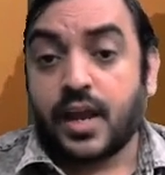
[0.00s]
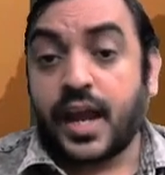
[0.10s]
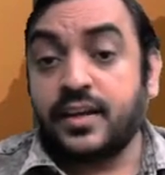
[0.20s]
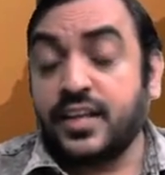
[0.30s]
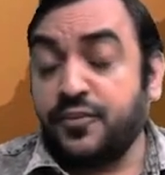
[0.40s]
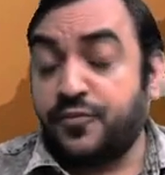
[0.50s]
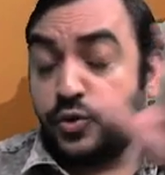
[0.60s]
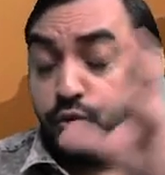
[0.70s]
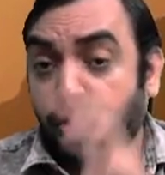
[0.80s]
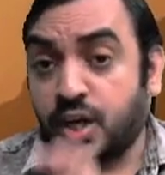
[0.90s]
and if
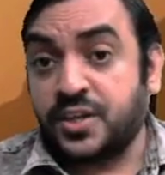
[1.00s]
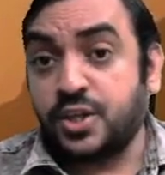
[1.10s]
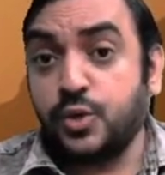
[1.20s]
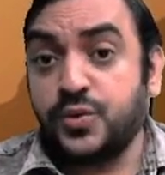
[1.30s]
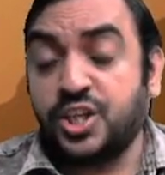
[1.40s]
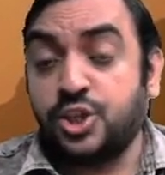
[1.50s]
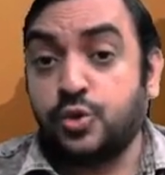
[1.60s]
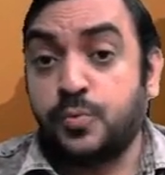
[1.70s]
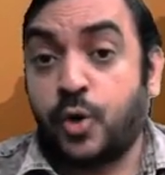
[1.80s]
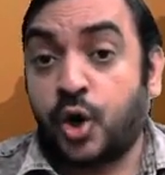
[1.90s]
you continue with the new
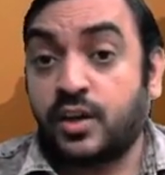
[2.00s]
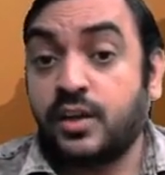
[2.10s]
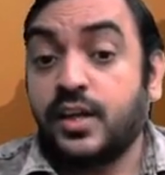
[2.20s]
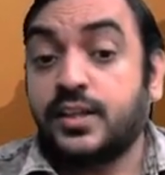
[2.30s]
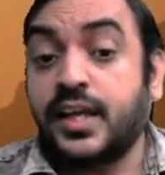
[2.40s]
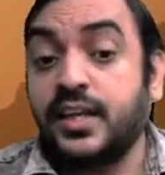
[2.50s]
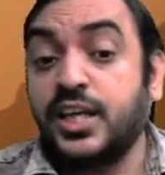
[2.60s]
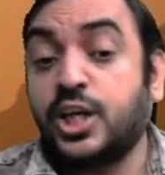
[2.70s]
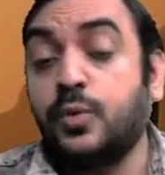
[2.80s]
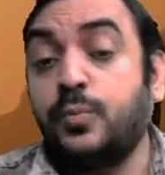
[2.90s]
bond then
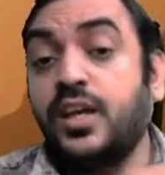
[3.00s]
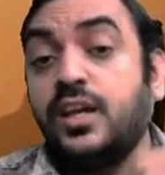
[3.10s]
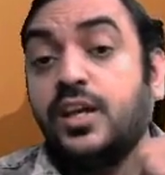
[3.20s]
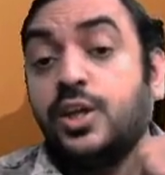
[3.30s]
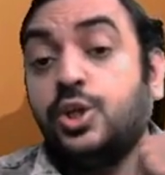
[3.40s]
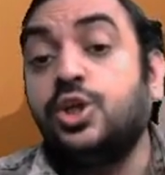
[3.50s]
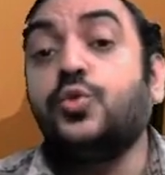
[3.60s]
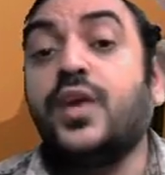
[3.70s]
it will be new